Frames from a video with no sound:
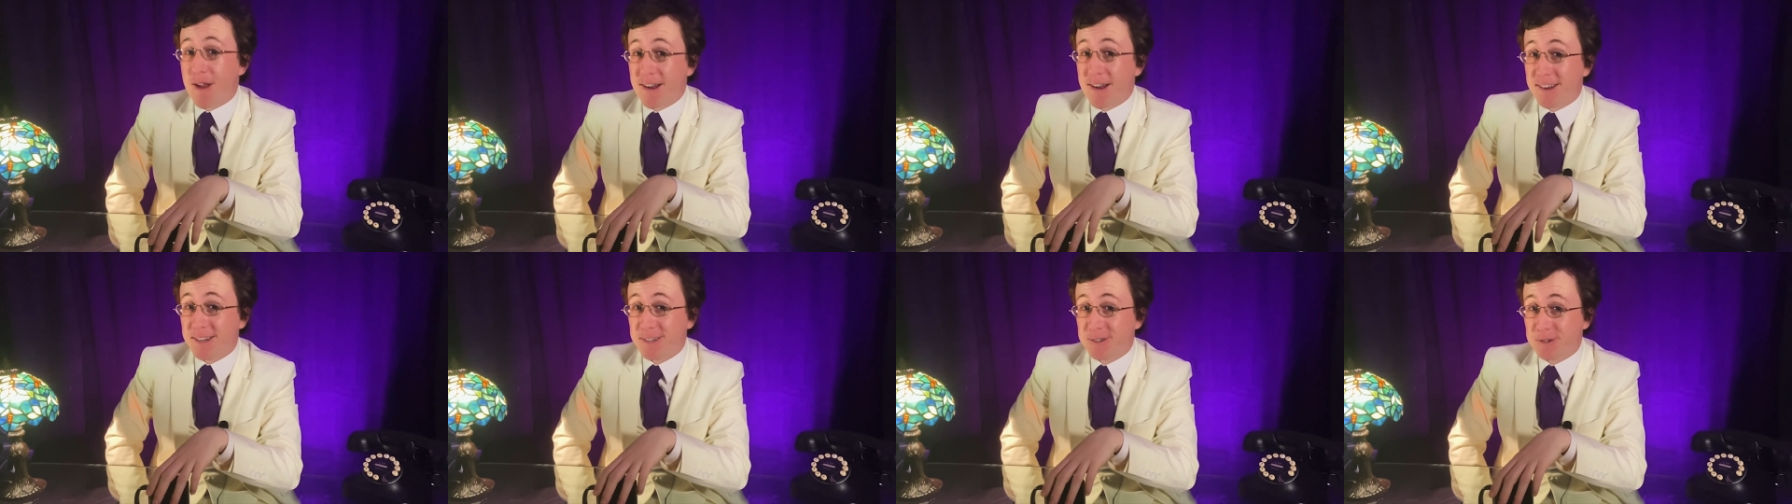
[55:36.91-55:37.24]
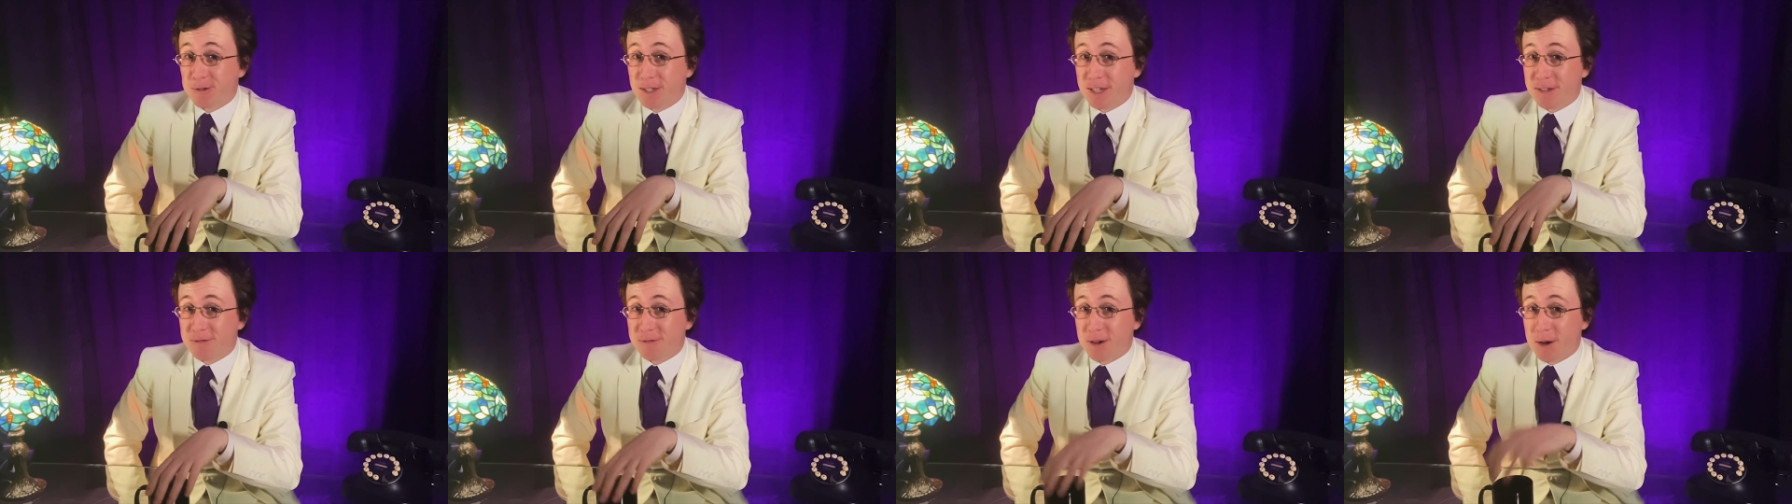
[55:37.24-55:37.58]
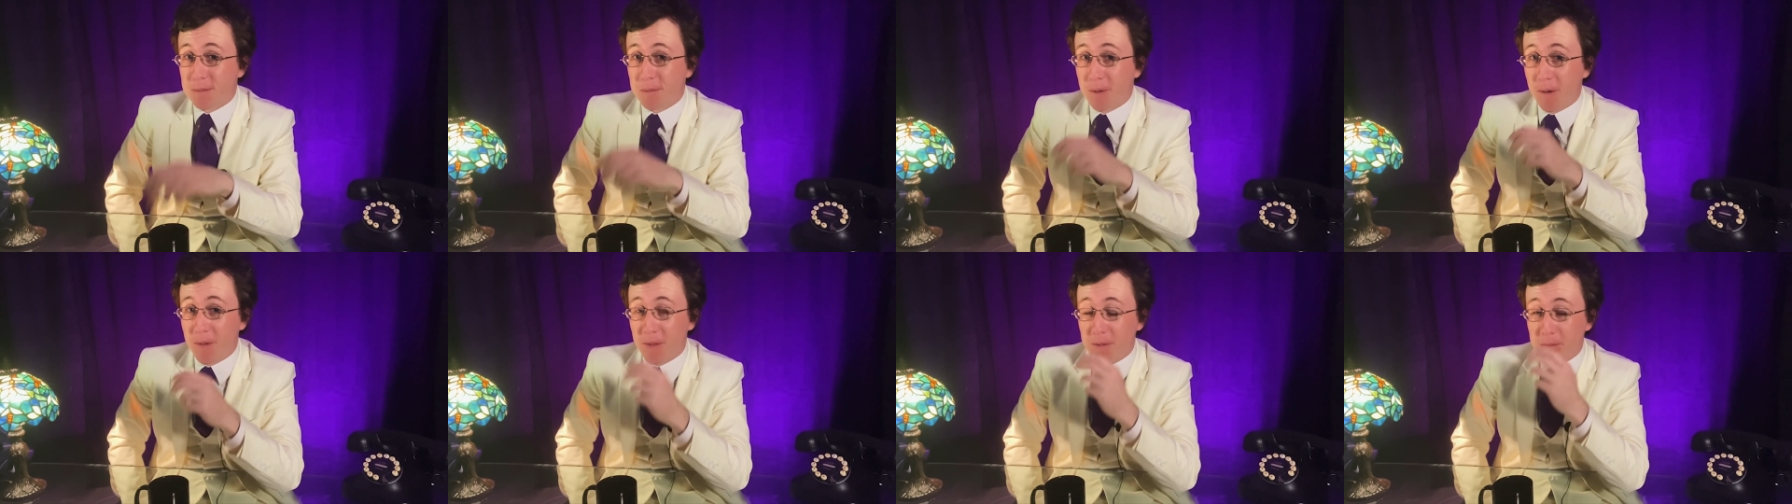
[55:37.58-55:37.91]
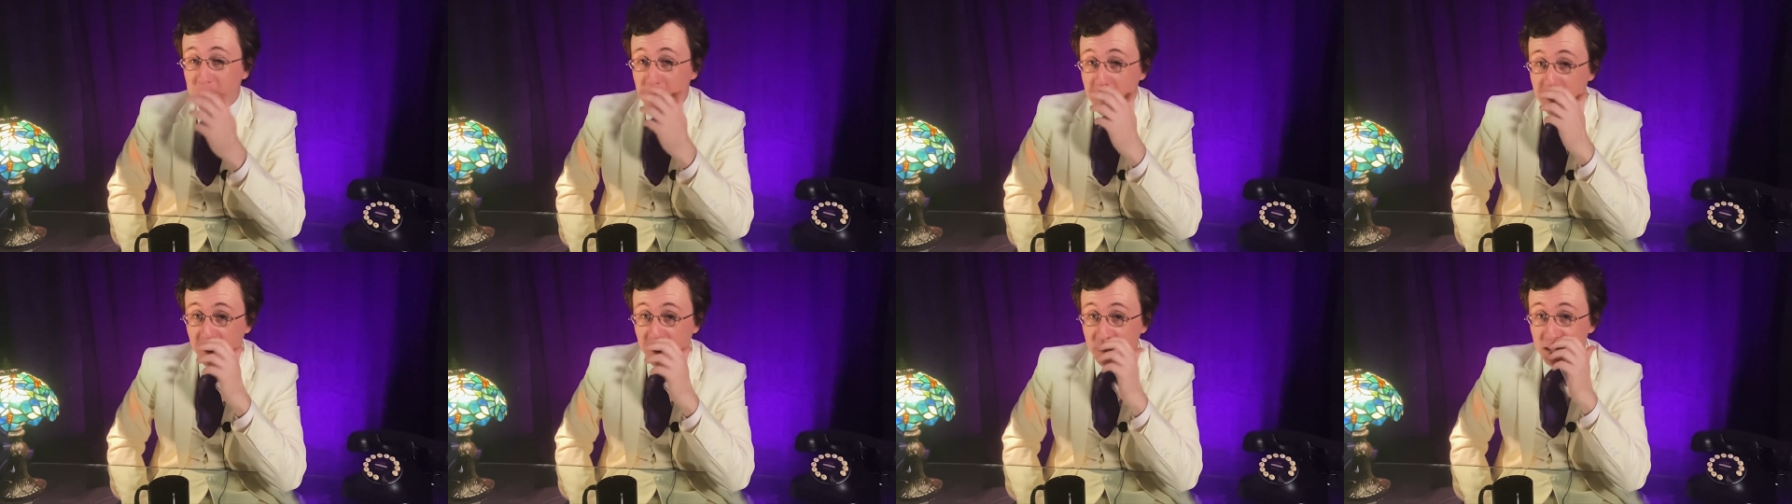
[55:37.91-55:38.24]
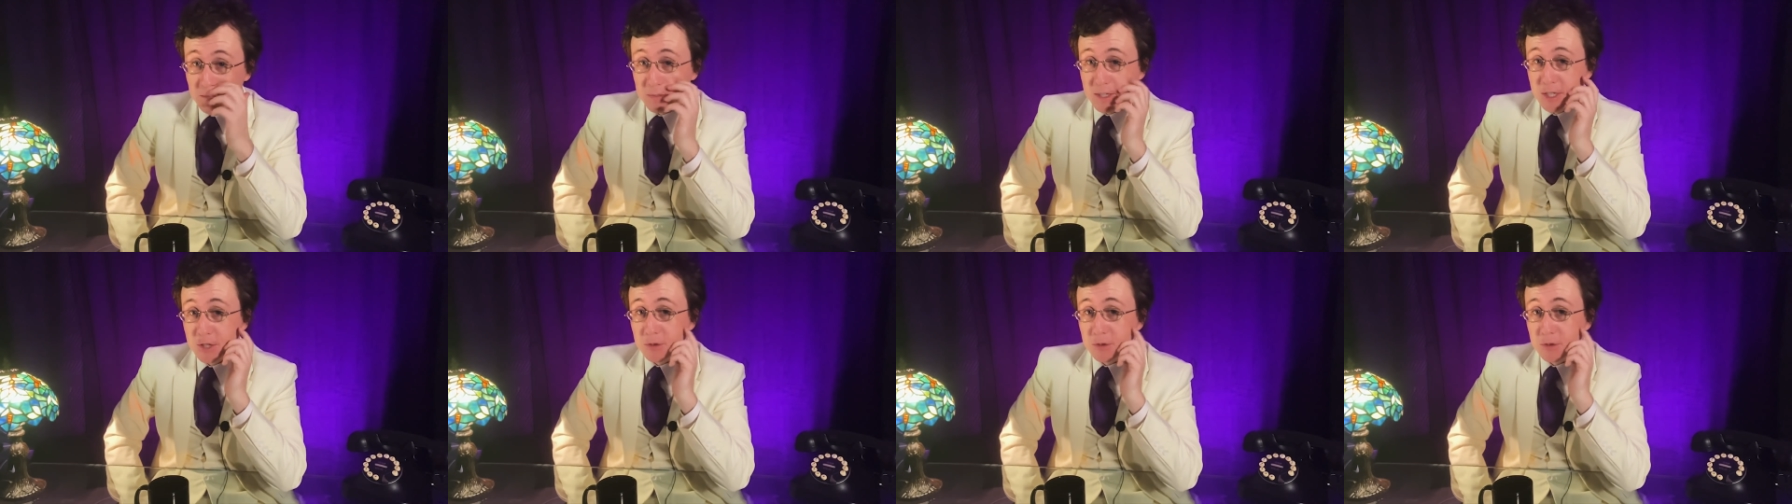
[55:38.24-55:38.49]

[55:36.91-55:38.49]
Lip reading: ready to give up on the party,